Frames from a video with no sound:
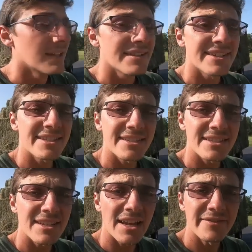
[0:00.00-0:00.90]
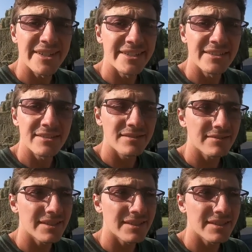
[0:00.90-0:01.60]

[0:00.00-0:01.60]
seven,